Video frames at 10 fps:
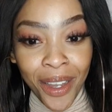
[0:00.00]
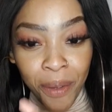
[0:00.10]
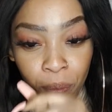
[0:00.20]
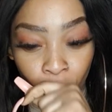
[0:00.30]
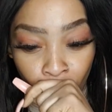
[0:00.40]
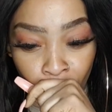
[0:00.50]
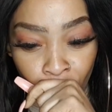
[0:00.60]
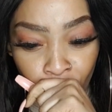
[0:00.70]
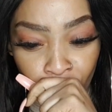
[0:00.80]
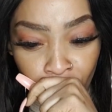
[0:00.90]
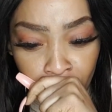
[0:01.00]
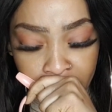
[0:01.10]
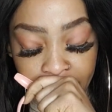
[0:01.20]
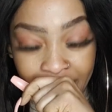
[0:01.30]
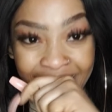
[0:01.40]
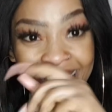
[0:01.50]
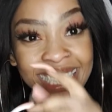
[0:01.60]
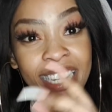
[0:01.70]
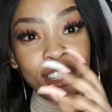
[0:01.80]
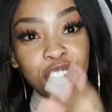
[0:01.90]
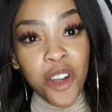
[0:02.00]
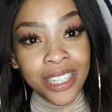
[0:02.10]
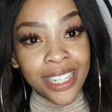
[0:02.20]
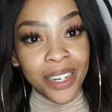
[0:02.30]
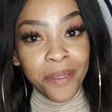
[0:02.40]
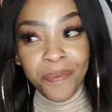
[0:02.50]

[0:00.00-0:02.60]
this is not,